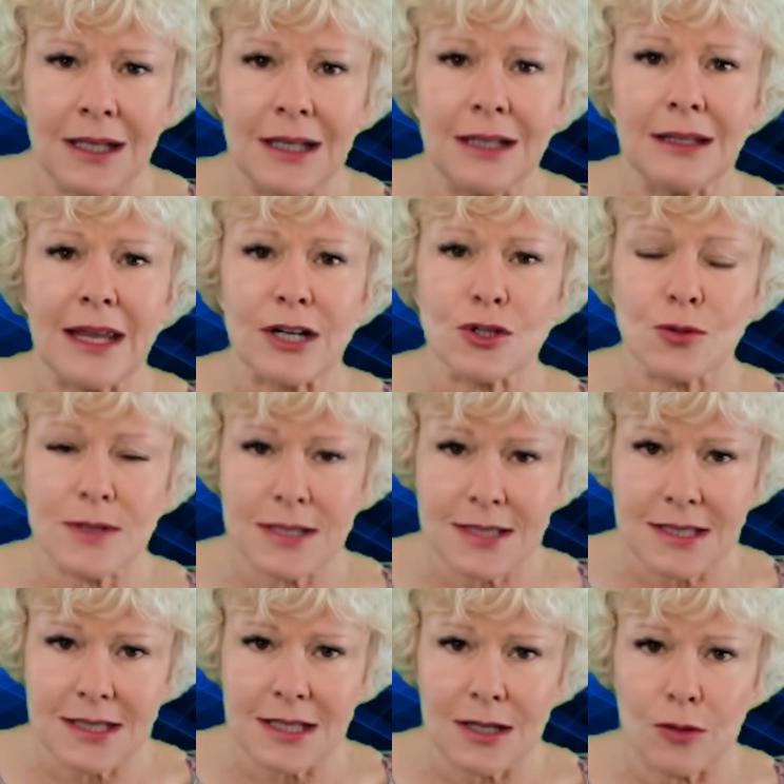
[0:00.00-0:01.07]

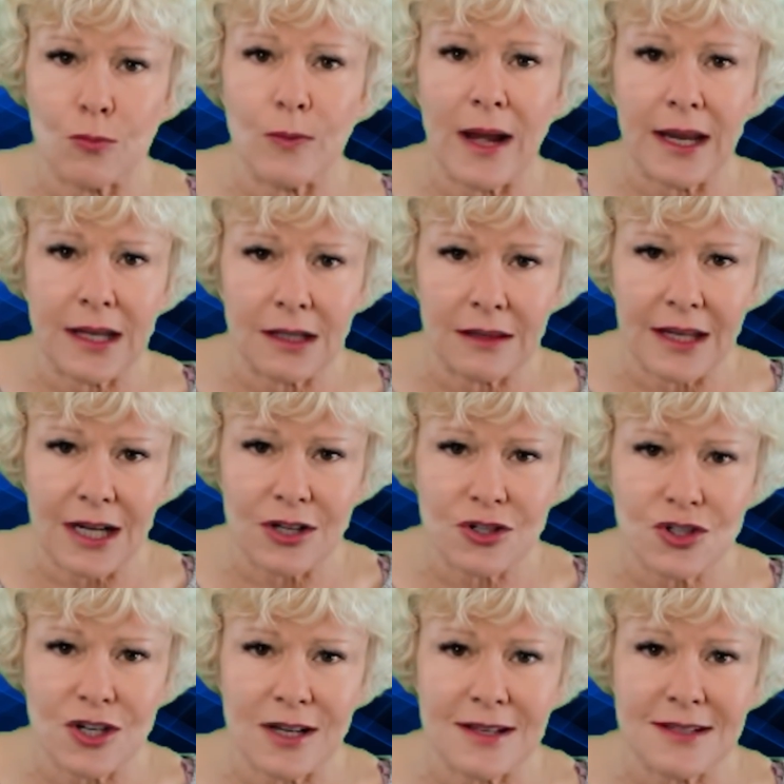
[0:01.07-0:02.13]
electricity
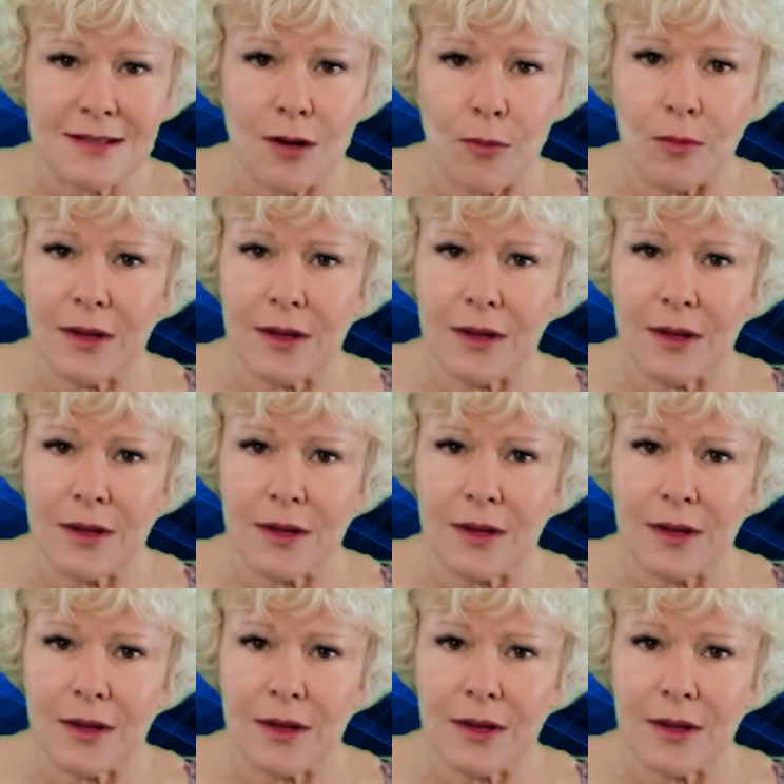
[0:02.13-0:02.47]
regulations